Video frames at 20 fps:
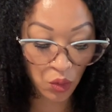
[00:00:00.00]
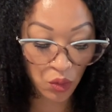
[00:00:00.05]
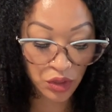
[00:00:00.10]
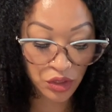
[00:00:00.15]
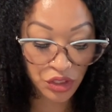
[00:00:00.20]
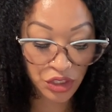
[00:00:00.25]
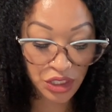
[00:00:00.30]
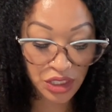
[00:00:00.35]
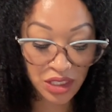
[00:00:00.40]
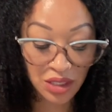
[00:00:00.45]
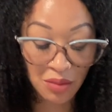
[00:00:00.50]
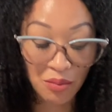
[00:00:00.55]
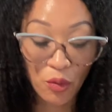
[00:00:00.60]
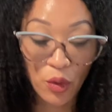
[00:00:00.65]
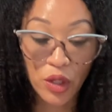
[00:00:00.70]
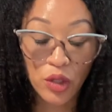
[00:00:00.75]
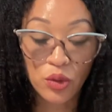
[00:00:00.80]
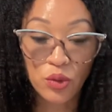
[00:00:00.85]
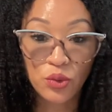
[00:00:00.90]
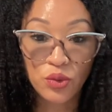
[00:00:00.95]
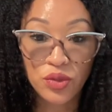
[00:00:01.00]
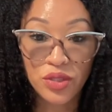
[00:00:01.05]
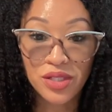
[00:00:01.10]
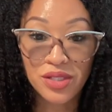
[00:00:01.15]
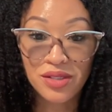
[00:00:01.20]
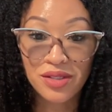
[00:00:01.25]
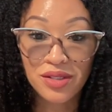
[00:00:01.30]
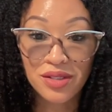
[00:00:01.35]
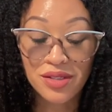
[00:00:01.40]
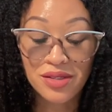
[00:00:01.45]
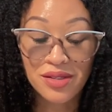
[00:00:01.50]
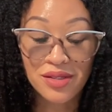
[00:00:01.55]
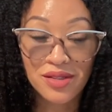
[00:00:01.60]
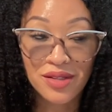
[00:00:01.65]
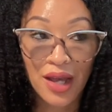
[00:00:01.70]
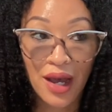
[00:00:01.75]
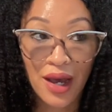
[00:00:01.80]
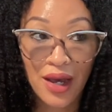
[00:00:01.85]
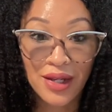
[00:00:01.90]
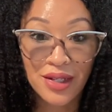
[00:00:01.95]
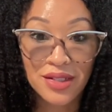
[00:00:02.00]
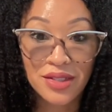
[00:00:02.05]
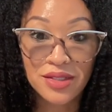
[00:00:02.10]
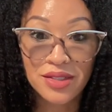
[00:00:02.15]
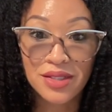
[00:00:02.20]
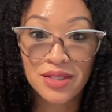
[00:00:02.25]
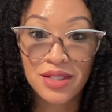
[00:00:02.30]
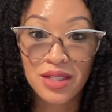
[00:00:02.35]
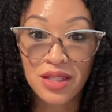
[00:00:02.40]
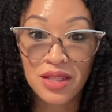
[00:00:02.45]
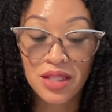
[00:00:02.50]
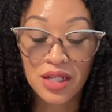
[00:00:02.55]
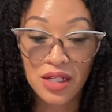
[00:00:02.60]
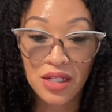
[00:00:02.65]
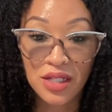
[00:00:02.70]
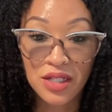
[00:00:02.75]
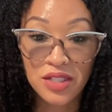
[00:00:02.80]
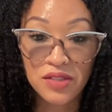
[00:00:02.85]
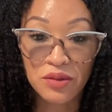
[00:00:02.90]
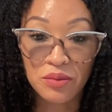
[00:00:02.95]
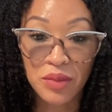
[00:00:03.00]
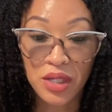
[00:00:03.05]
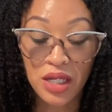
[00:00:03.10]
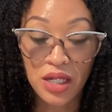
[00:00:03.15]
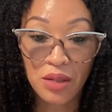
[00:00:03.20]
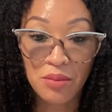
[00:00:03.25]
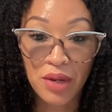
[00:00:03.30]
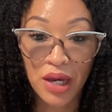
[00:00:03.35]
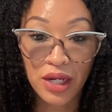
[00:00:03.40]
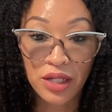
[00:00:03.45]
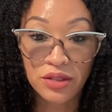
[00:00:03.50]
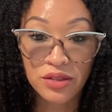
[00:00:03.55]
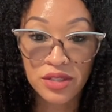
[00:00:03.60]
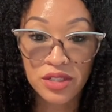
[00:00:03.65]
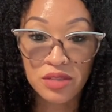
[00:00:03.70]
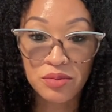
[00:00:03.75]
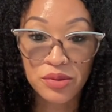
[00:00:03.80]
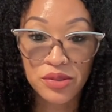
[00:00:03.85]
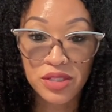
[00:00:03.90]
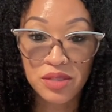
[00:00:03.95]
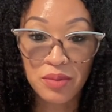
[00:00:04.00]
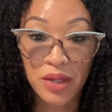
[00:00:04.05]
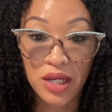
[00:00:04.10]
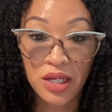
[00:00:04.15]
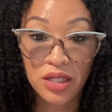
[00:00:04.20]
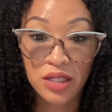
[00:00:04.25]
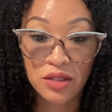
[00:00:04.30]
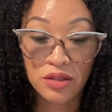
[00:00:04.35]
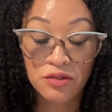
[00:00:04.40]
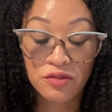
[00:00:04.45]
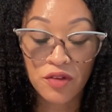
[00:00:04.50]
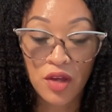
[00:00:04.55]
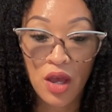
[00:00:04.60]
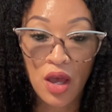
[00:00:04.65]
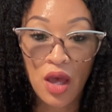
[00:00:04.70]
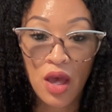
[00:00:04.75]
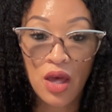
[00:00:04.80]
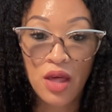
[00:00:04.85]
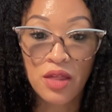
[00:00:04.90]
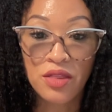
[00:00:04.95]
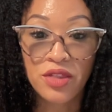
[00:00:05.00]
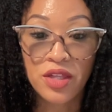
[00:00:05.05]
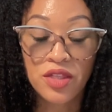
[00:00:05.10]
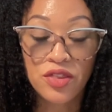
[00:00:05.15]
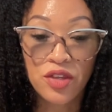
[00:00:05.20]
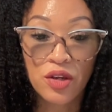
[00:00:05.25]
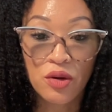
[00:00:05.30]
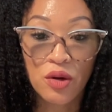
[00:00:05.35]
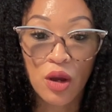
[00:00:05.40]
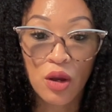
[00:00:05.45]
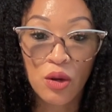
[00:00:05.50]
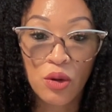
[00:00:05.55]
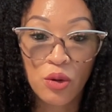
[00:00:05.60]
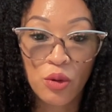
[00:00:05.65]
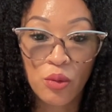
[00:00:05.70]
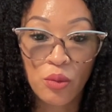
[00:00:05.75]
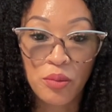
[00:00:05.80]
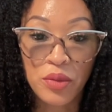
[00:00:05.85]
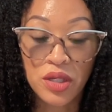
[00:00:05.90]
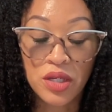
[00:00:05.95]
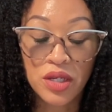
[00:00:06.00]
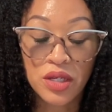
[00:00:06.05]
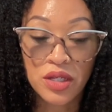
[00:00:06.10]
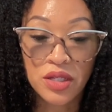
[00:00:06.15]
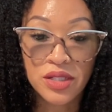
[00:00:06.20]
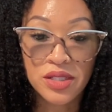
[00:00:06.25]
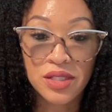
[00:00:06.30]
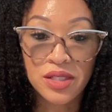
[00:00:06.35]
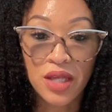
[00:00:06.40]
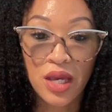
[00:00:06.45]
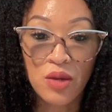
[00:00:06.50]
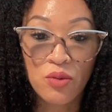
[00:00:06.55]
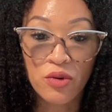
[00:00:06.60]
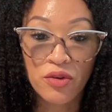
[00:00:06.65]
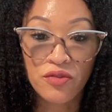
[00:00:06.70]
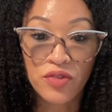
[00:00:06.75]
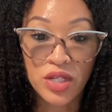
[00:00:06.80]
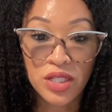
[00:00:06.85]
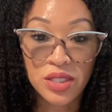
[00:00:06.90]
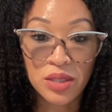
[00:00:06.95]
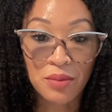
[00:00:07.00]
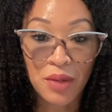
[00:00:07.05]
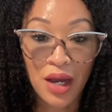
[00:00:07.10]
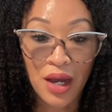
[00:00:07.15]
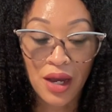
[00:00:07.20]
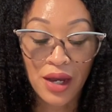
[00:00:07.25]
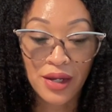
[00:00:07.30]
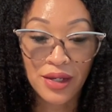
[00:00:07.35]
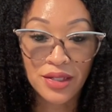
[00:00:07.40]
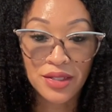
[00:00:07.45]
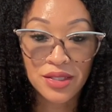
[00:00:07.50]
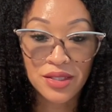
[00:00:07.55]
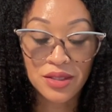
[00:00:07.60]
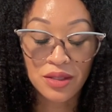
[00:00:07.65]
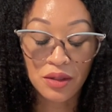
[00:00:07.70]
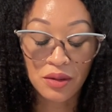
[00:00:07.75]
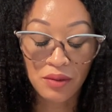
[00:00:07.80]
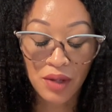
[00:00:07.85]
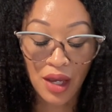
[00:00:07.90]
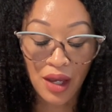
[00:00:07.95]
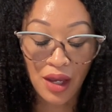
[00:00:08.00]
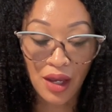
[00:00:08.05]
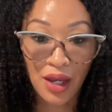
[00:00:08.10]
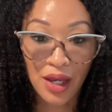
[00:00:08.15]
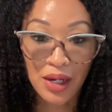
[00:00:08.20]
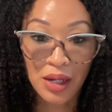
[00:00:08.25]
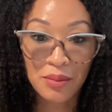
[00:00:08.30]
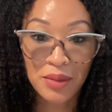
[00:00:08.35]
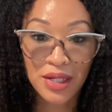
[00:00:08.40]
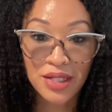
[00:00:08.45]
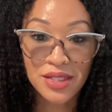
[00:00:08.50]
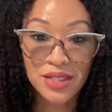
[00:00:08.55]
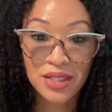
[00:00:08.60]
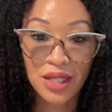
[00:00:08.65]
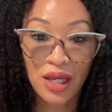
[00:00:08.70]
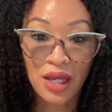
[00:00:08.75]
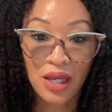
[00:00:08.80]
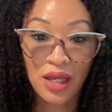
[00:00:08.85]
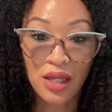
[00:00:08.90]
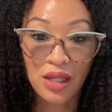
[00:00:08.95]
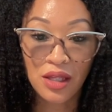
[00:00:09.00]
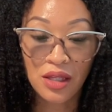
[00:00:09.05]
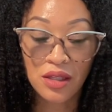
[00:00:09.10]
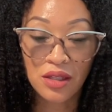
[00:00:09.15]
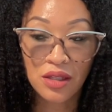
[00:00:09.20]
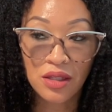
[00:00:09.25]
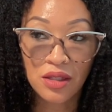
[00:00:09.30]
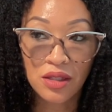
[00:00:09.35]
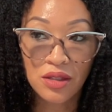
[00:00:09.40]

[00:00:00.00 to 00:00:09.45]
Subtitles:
or just someone who just does not see things from anybody else's perspective than their own because they were victimized, okay? And I'm not saying